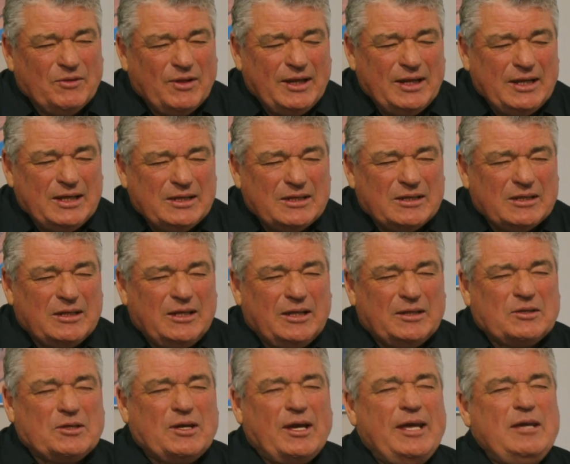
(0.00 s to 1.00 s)
they
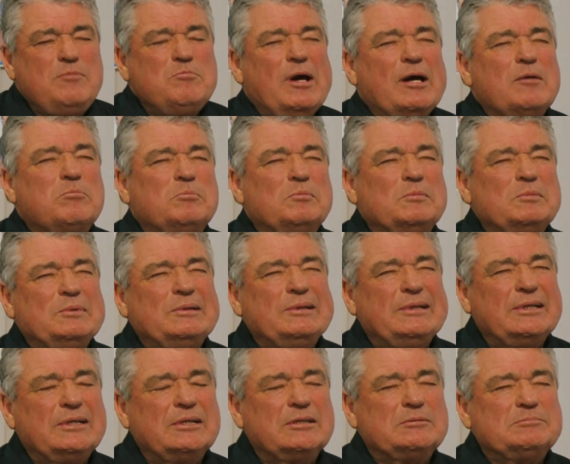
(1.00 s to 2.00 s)
it came up
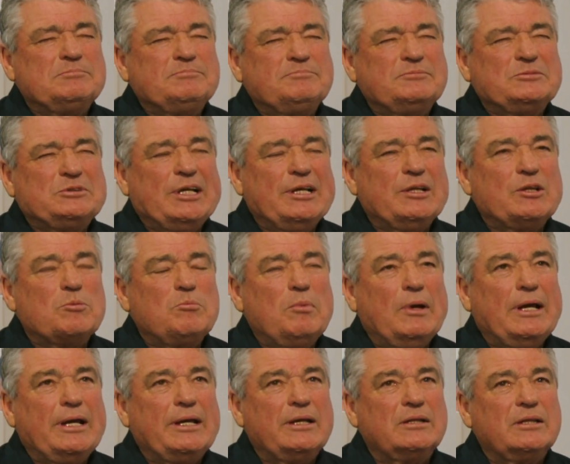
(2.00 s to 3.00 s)
um, down the
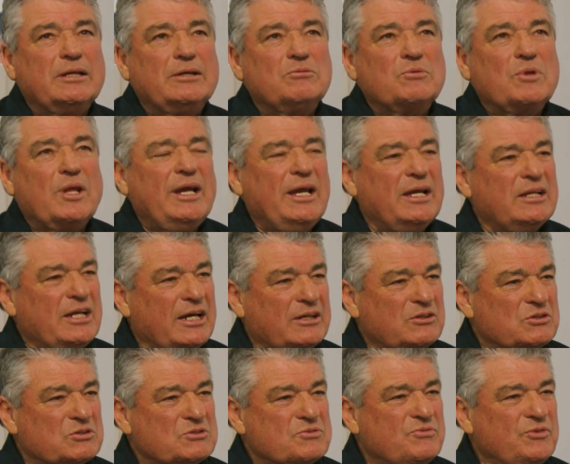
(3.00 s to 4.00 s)
bay, and they, they had
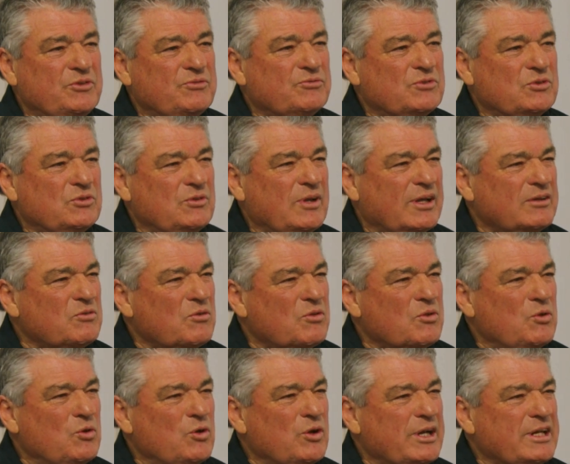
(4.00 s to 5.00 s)
under, under
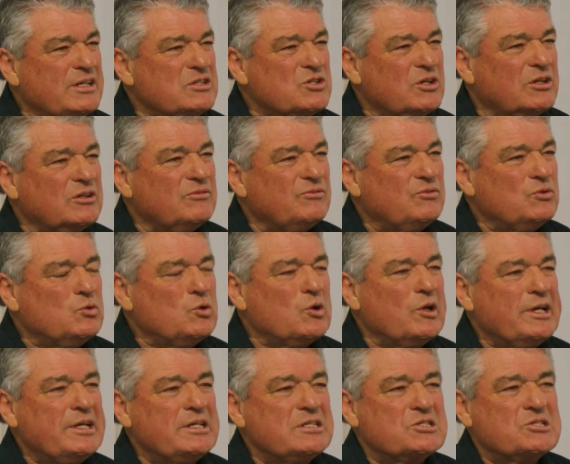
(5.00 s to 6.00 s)
13s, under
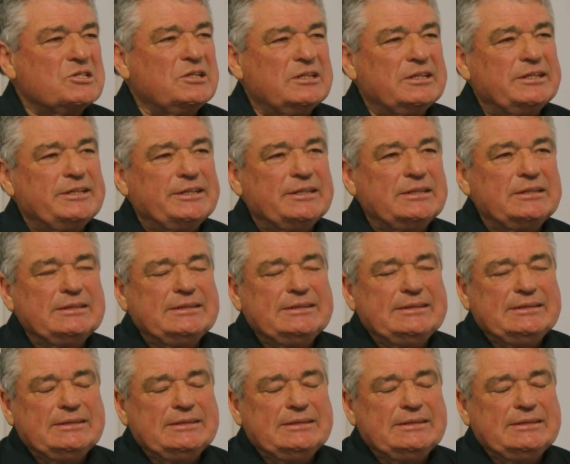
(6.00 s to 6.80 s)
14s, and uh,